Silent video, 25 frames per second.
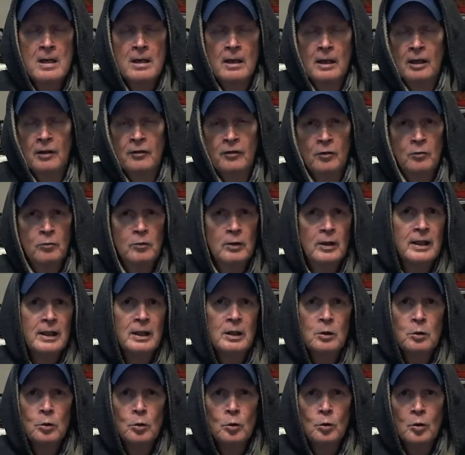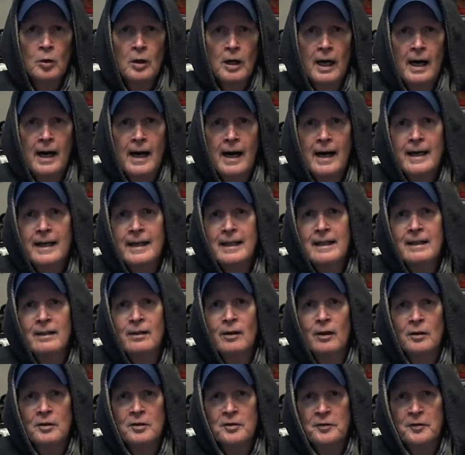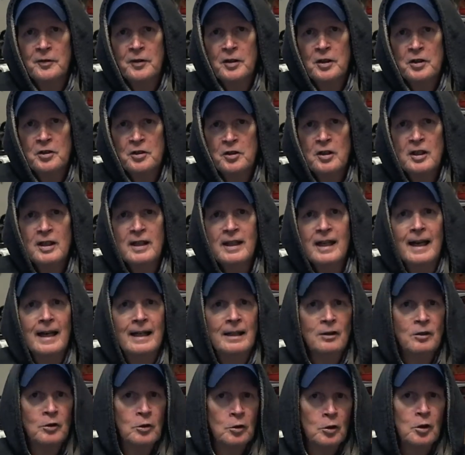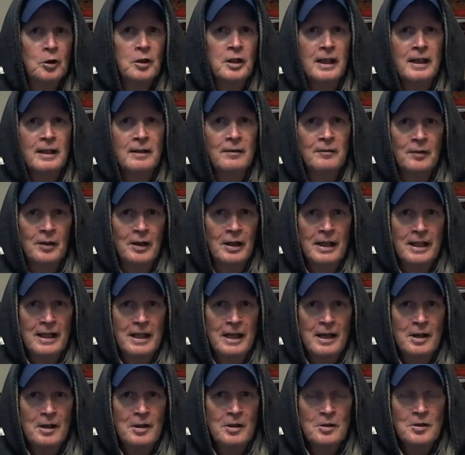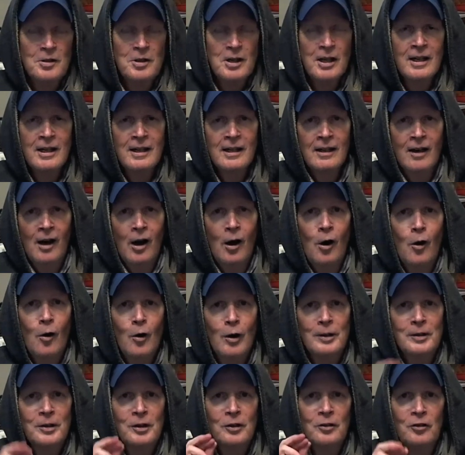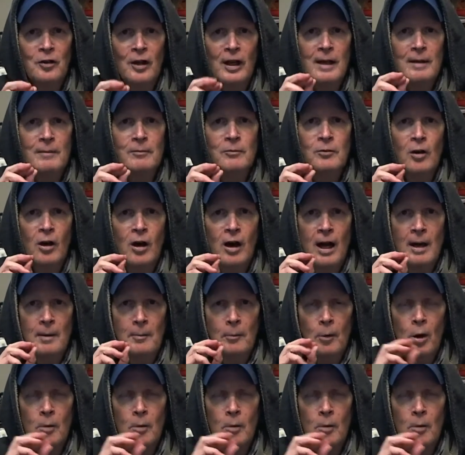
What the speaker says: Is a really cool guy. He does fishing and cooking videos all at the same time.